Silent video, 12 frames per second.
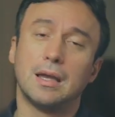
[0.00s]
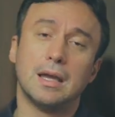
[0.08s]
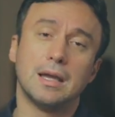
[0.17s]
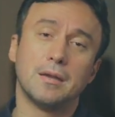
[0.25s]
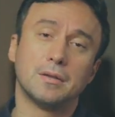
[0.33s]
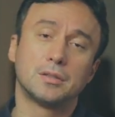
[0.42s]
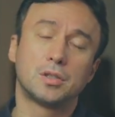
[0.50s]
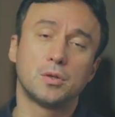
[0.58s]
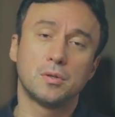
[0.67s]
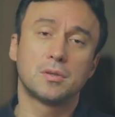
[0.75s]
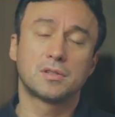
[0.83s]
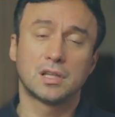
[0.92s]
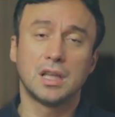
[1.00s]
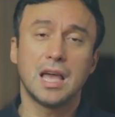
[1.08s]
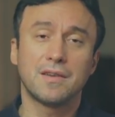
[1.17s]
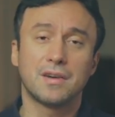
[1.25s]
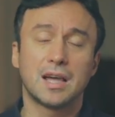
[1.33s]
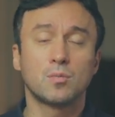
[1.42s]
to the
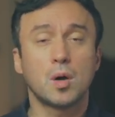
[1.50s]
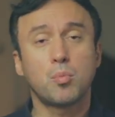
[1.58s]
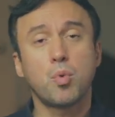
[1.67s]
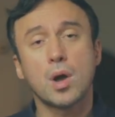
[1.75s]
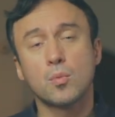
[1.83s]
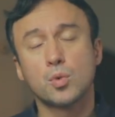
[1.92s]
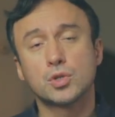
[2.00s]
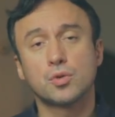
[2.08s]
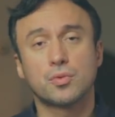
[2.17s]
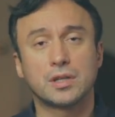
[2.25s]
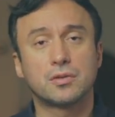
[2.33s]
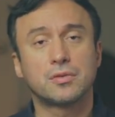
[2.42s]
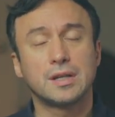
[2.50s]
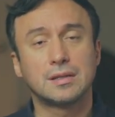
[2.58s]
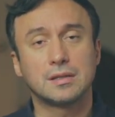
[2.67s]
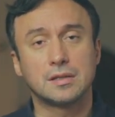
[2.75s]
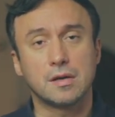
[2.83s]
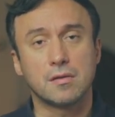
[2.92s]
saliva, at what point would you retreat
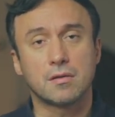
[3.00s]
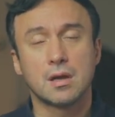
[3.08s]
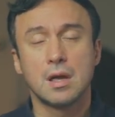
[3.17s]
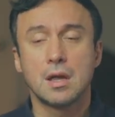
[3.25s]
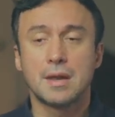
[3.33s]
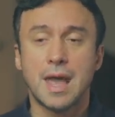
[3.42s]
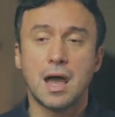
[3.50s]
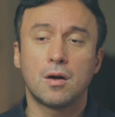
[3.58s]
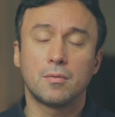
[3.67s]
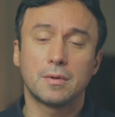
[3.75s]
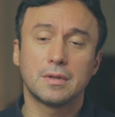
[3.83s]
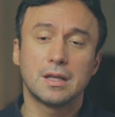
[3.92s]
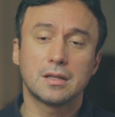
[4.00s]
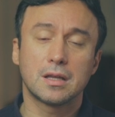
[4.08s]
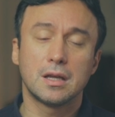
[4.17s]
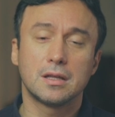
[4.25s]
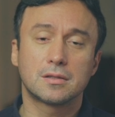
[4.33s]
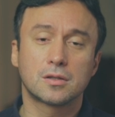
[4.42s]
the tooth? Now,
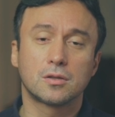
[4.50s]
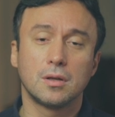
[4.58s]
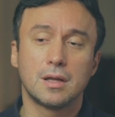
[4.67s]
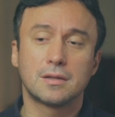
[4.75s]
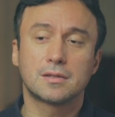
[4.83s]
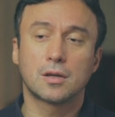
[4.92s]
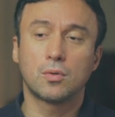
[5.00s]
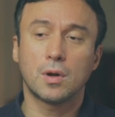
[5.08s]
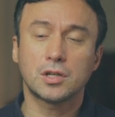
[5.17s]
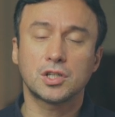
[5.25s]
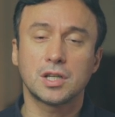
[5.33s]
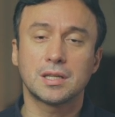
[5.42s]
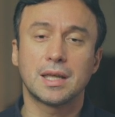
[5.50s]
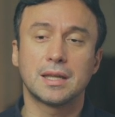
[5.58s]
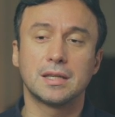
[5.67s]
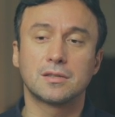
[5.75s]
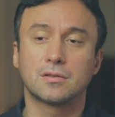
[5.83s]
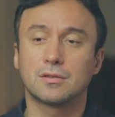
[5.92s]
it's a question
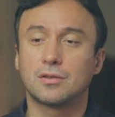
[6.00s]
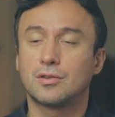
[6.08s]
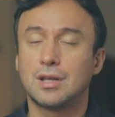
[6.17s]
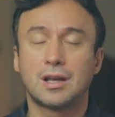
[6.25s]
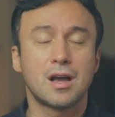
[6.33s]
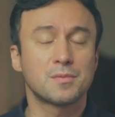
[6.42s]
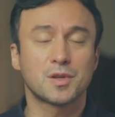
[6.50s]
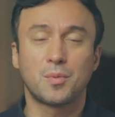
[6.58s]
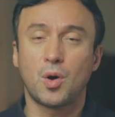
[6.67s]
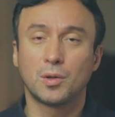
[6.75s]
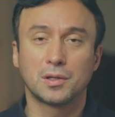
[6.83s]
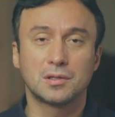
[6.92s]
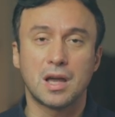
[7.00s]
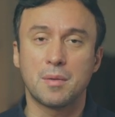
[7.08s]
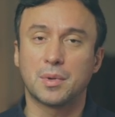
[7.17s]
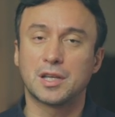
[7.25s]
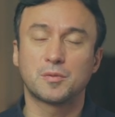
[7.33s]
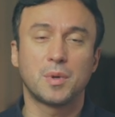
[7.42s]
that comes up all the time,
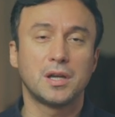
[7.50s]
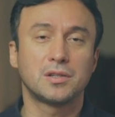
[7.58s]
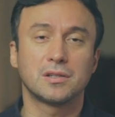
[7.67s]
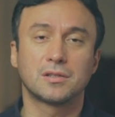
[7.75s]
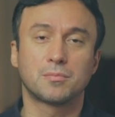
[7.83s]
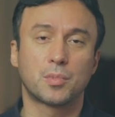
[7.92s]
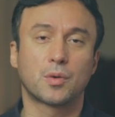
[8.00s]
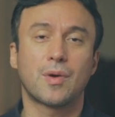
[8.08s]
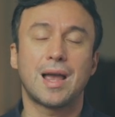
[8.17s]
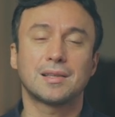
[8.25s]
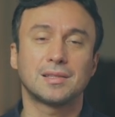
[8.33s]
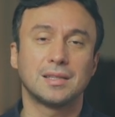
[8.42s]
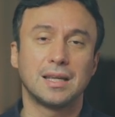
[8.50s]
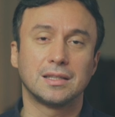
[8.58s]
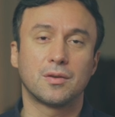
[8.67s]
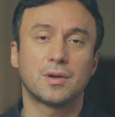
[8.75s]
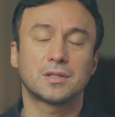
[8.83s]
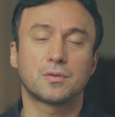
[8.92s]
because patients procrastinate
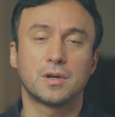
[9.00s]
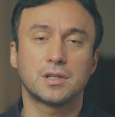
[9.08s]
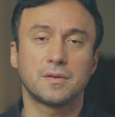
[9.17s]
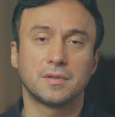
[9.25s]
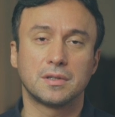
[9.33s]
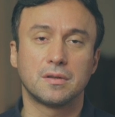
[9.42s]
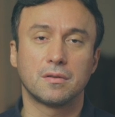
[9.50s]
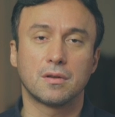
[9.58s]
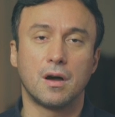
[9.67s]
the restoration of the tooth